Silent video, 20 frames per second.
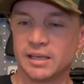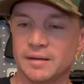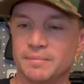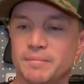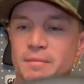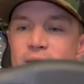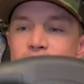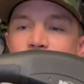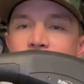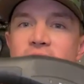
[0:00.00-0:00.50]

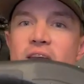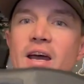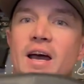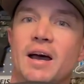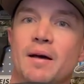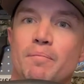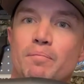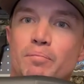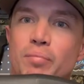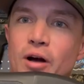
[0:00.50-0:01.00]
maybe
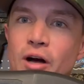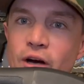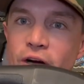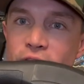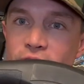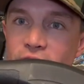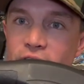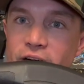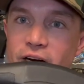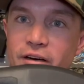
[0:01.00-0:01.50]

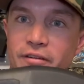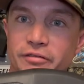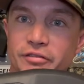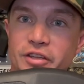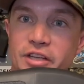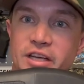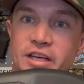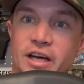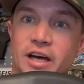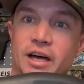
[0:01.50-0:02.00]
part of
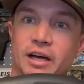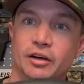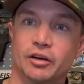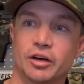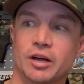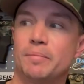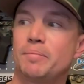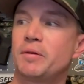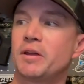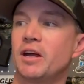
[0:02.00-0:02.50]
the
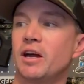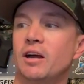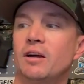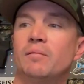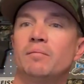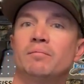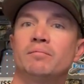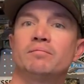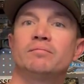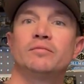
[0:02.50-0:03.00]
grip
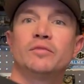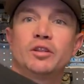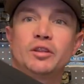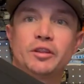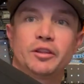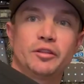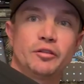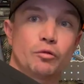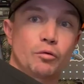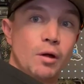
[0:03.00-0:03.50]
here,
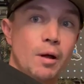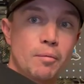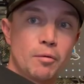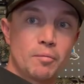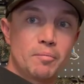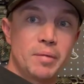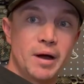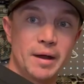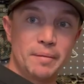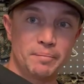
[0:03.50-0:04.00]
the rubber
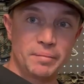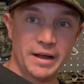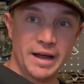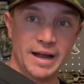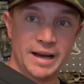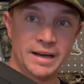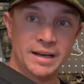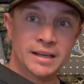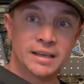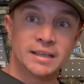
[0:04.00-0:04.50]
butt
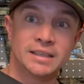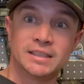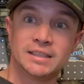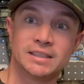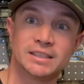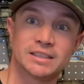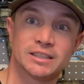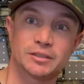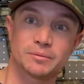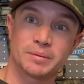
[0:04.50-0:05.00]
pad,
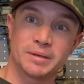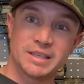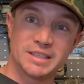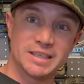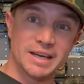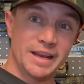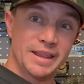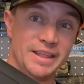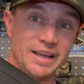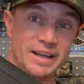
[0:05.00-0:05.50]
just because
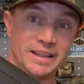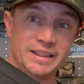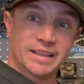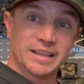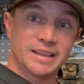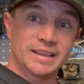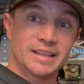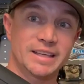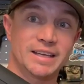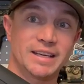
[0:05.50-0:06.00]
I think
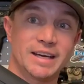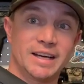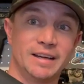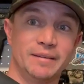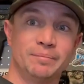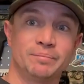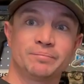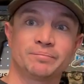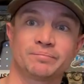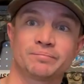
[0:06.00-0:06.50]
that
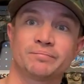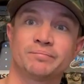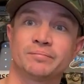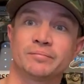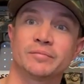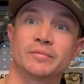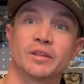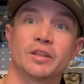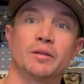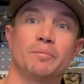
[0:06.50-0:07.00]

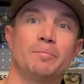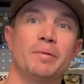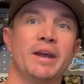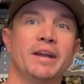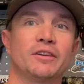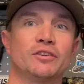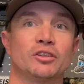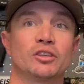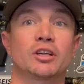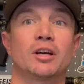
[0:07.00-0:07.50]
the
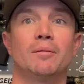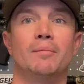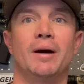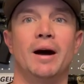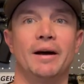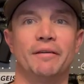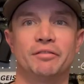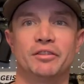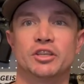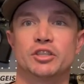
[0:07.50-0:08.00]
paint will come
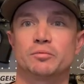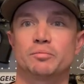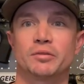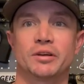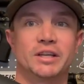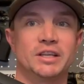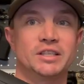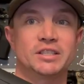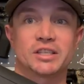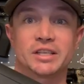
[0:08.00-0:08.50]
off this
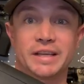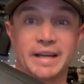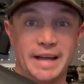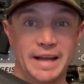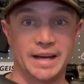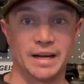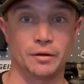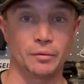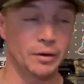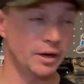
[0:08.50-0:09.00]
pretty easily
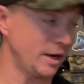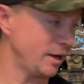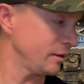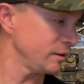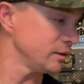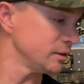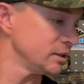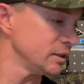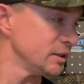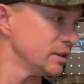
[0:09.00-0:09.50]
anyway.
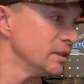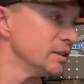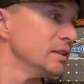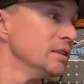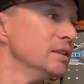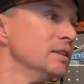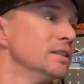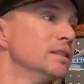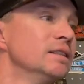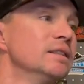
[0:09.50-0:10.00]

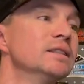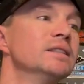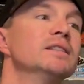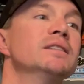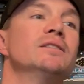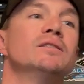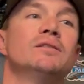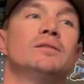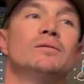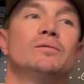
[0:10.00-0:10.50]

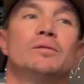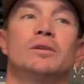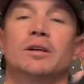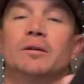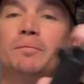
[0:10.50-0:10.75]
We're gonna